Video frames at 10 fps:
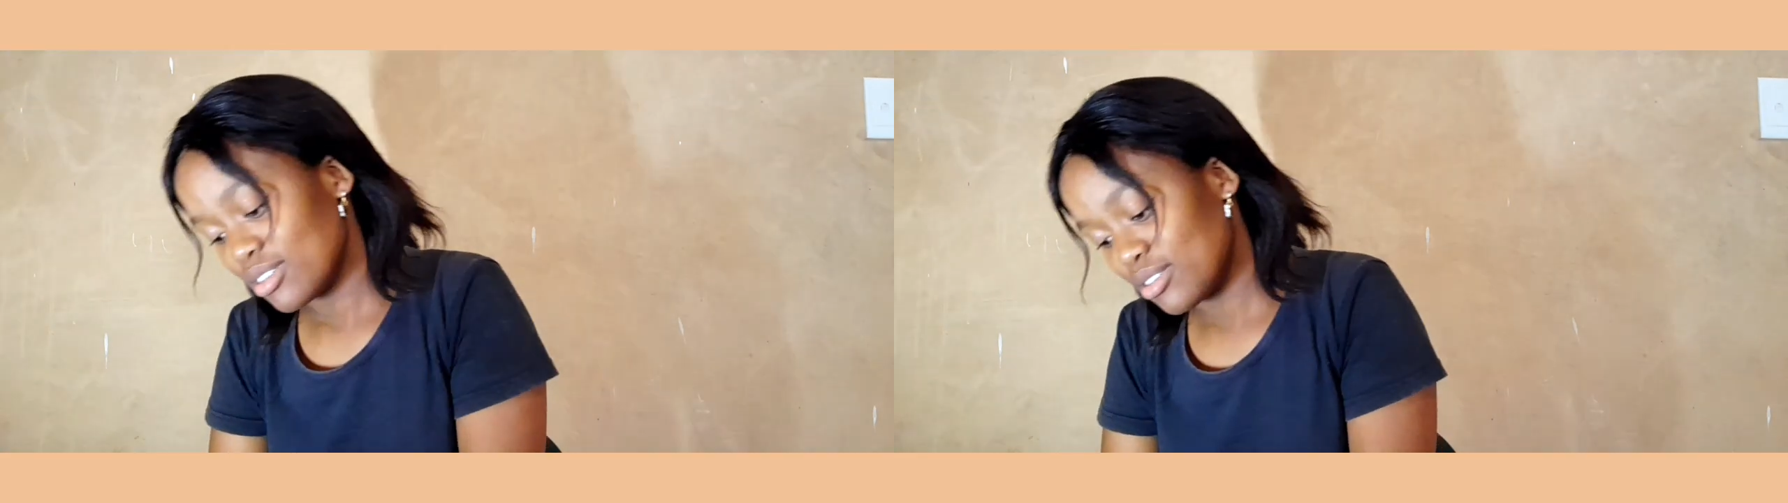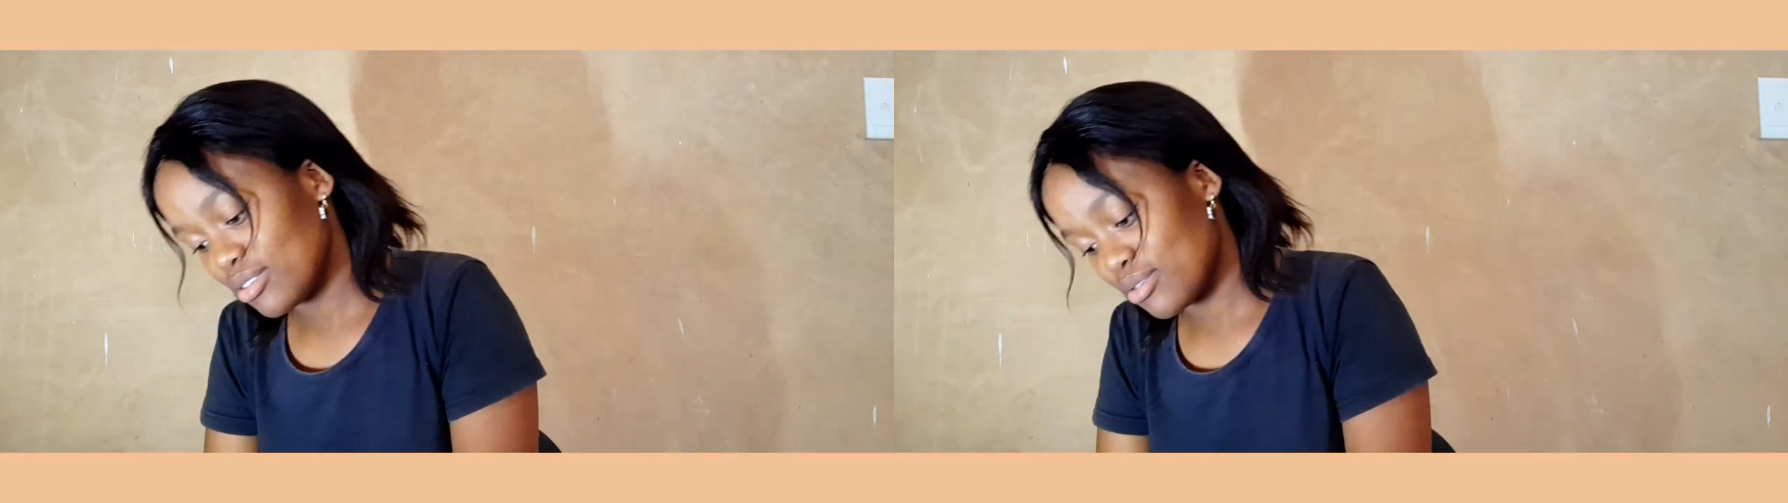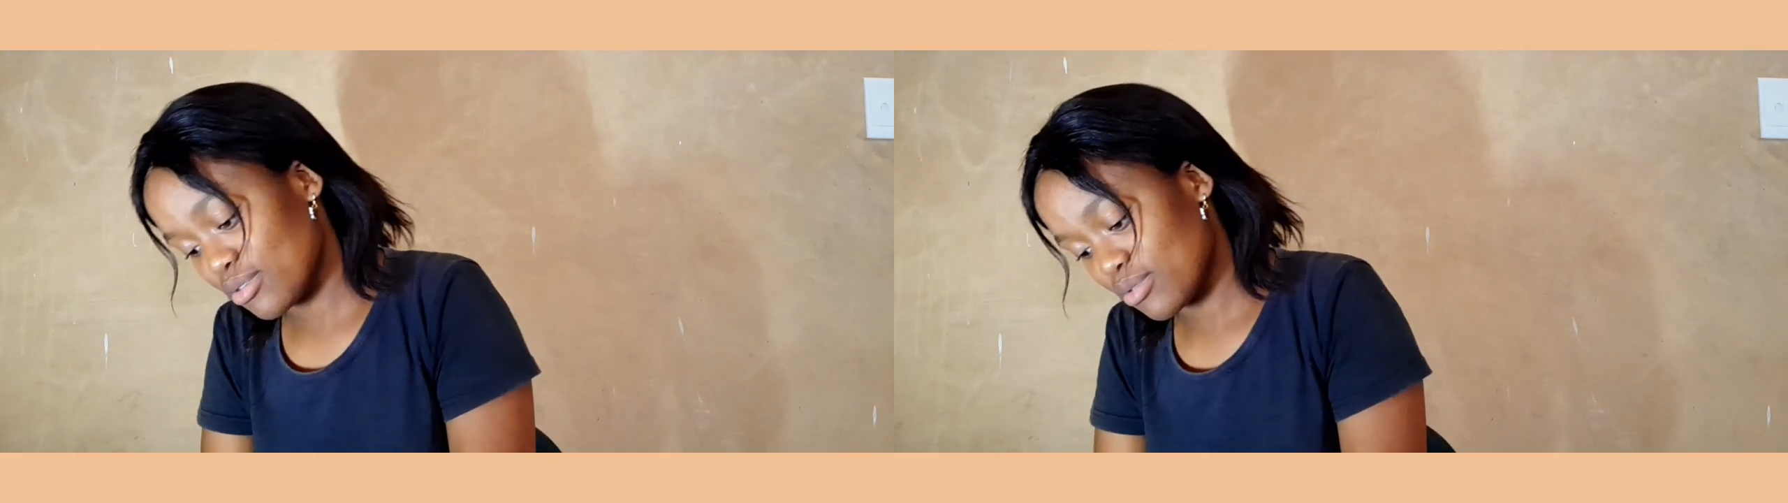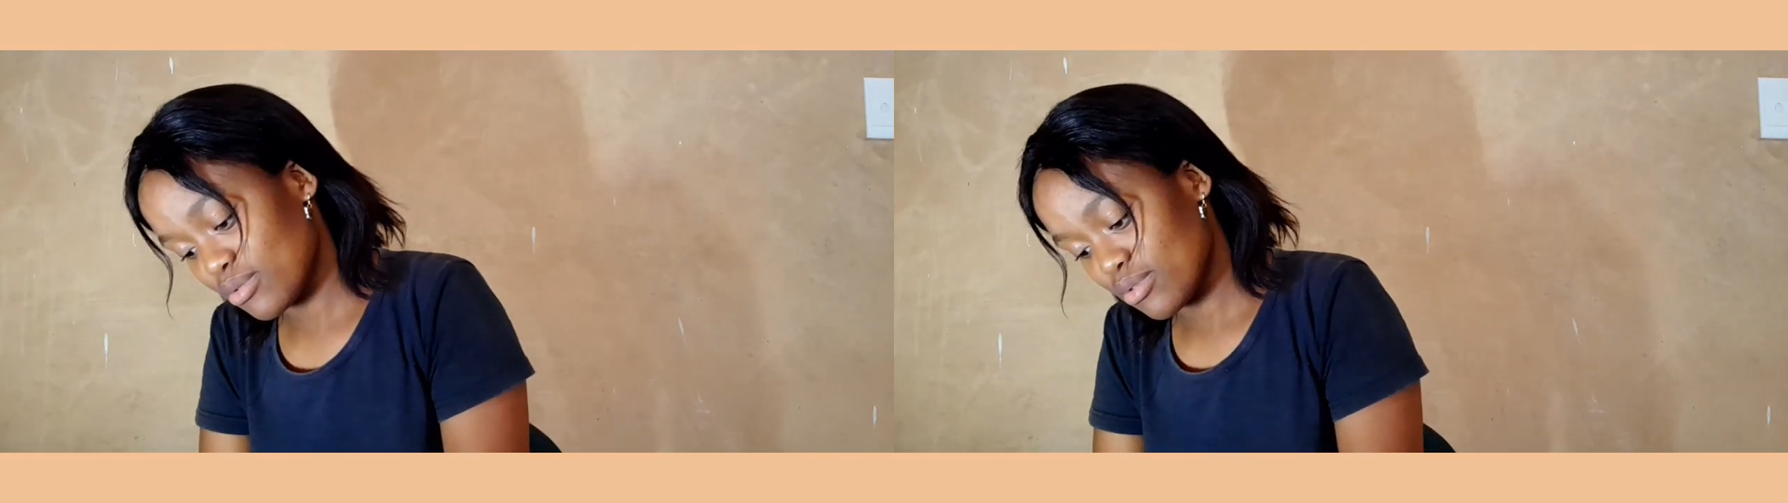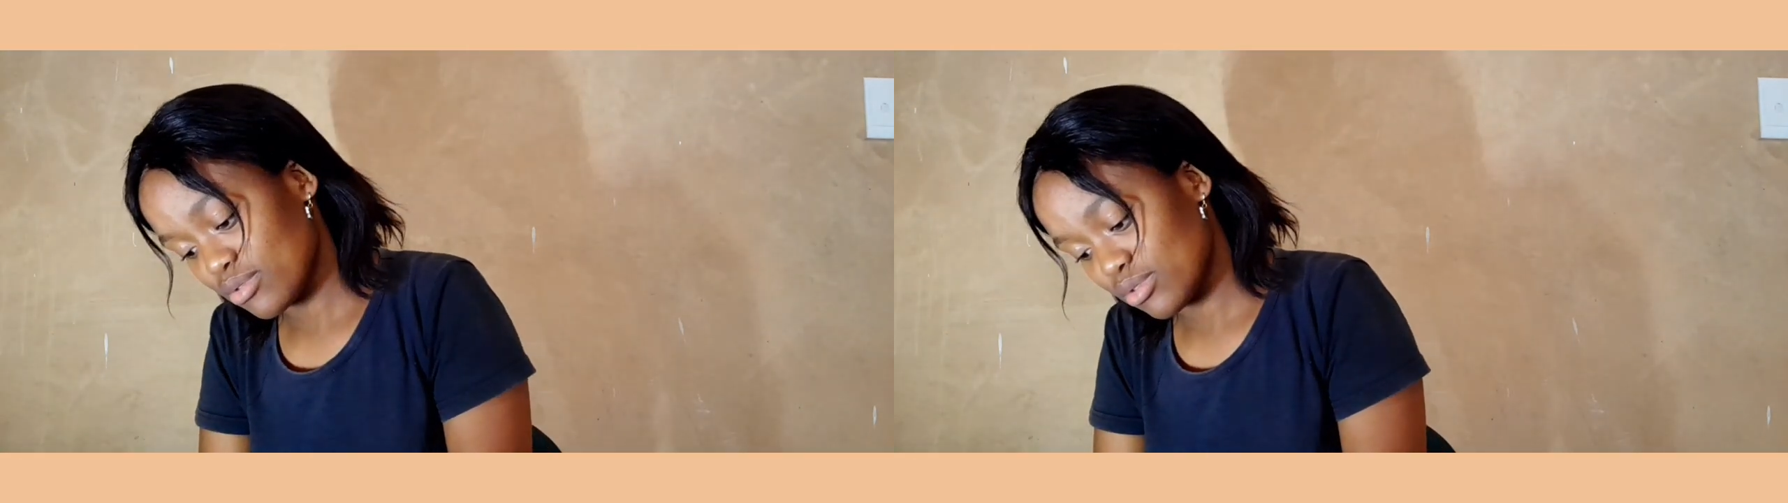you know,
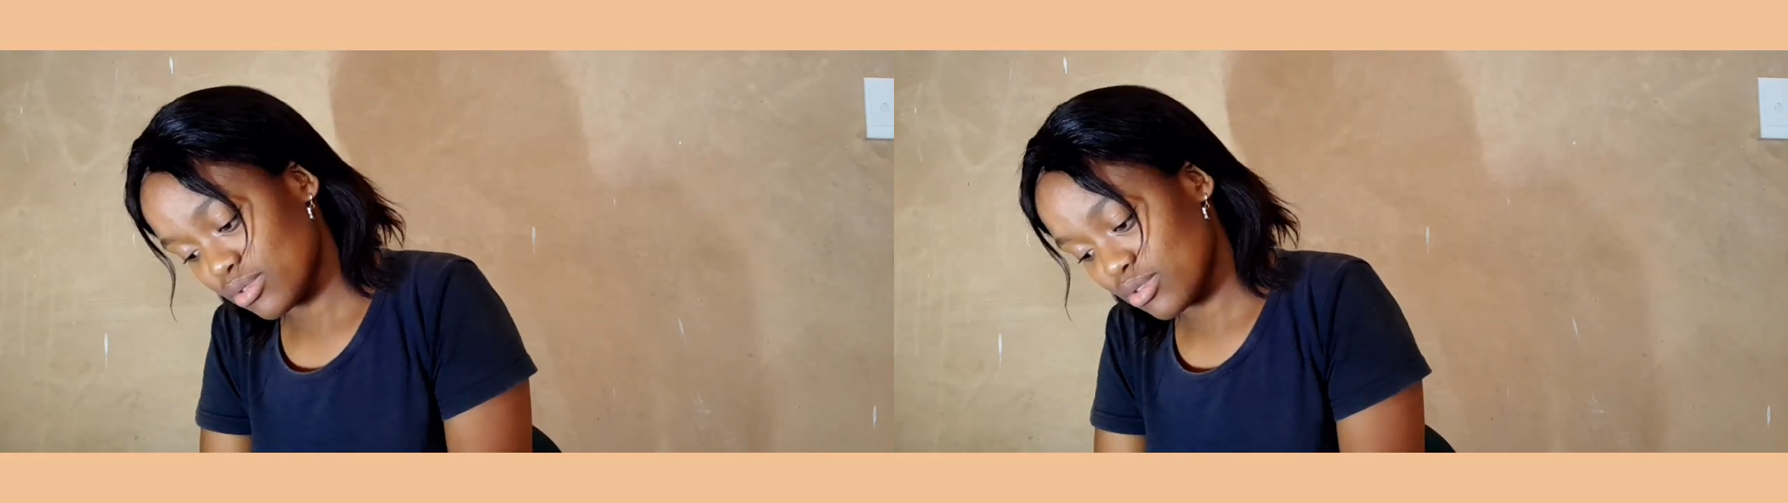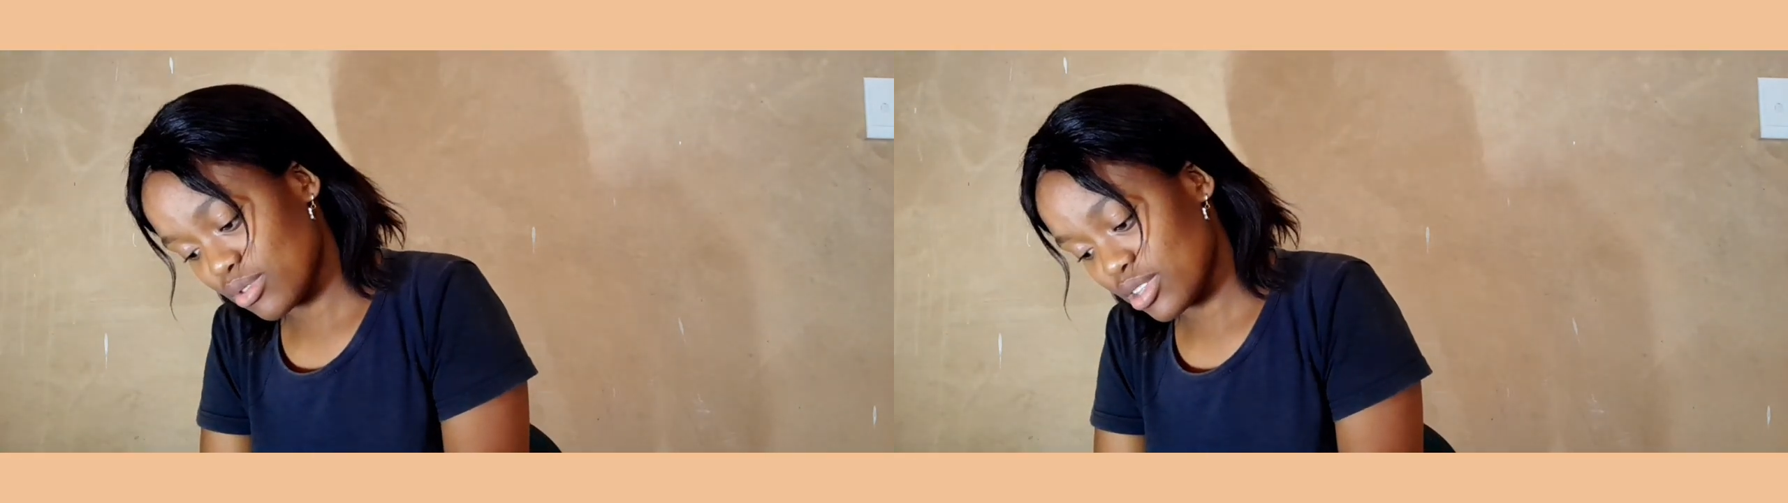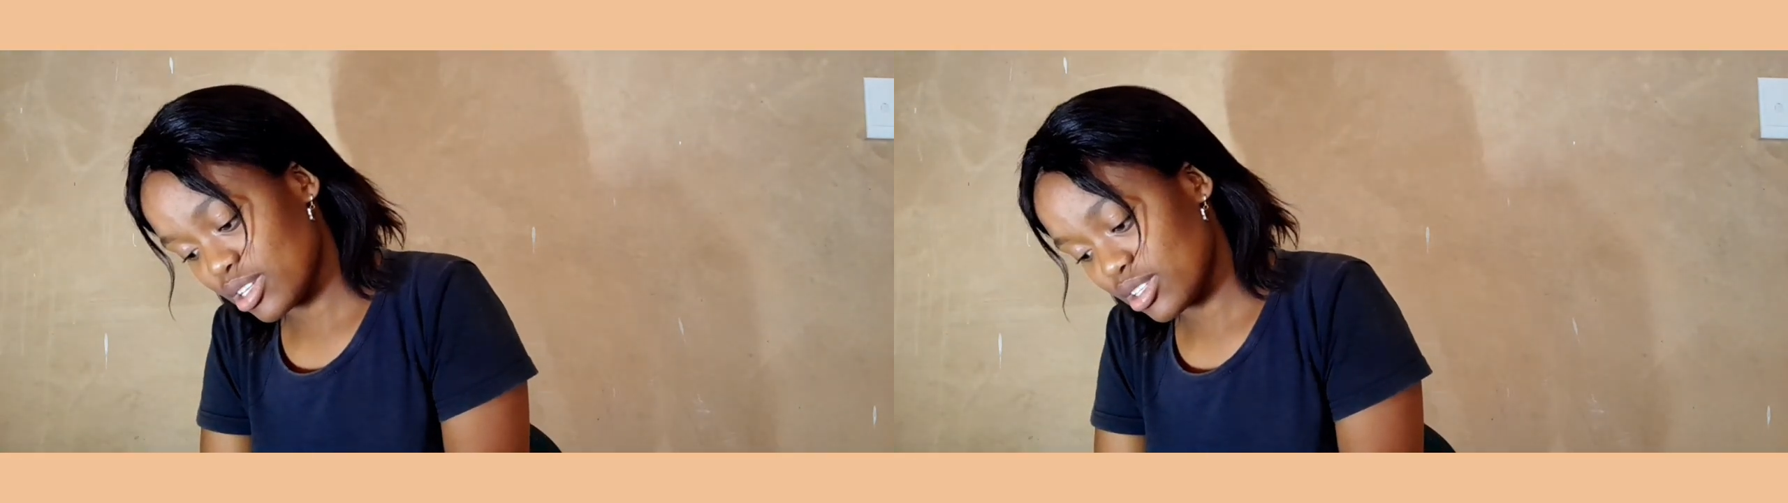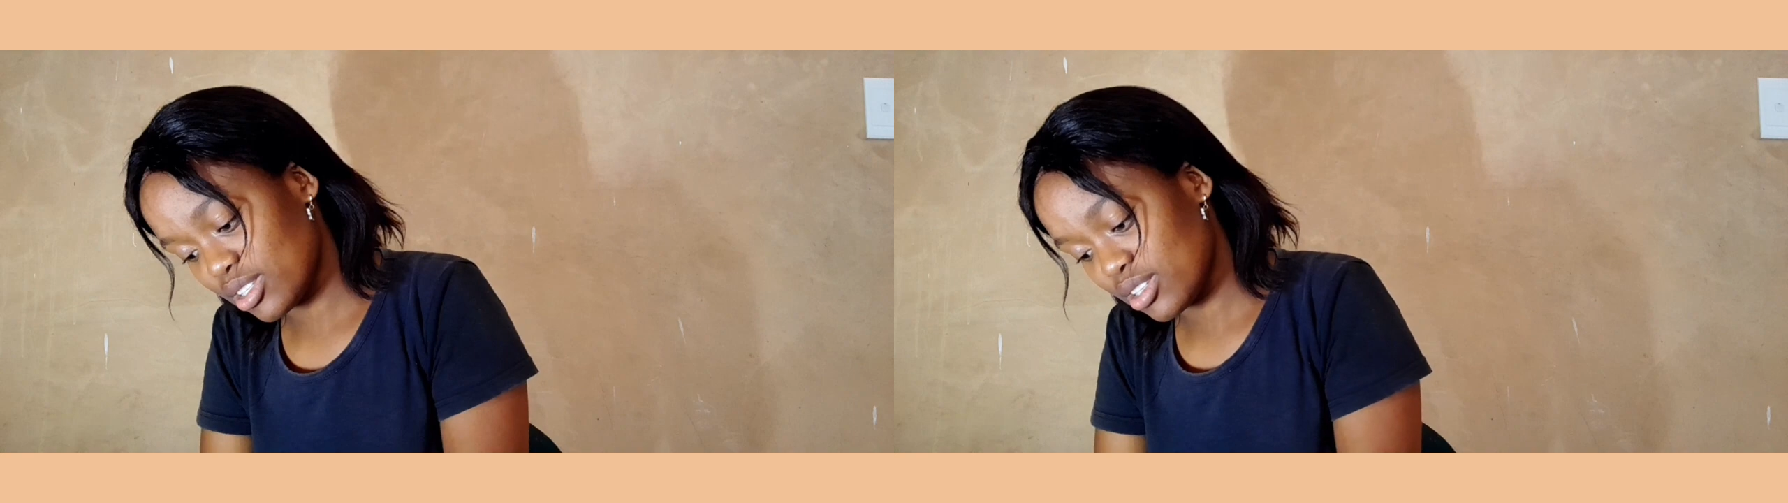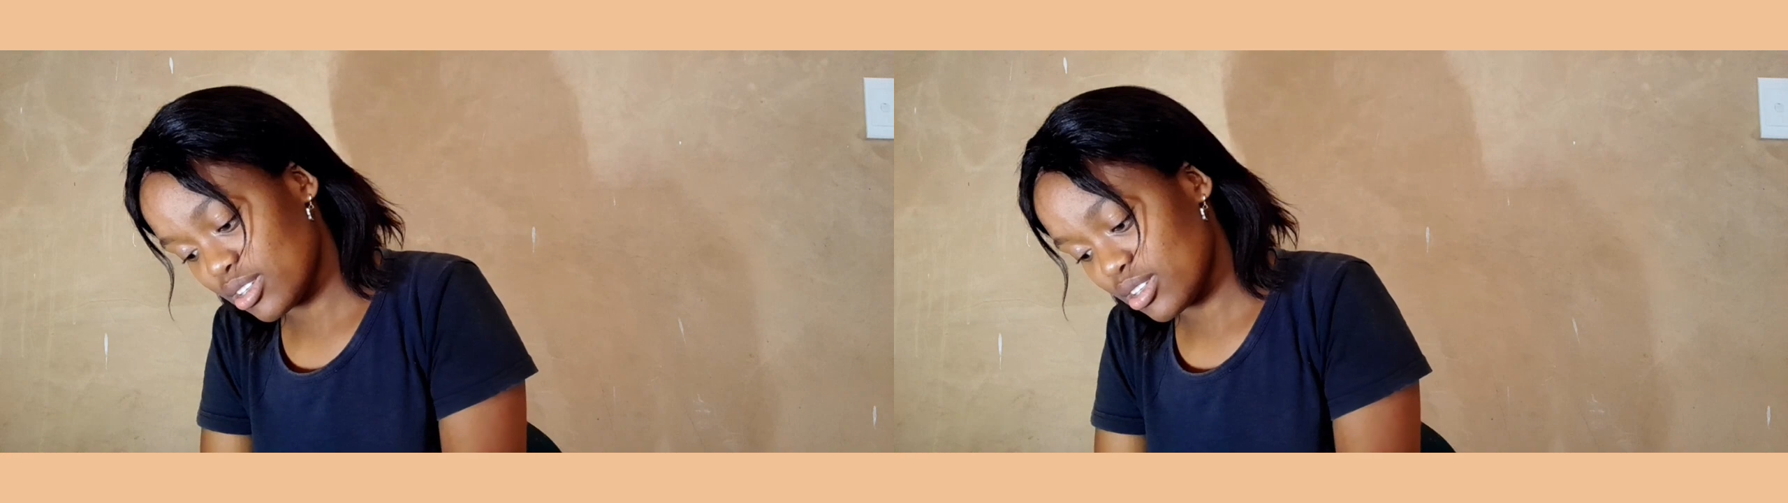so that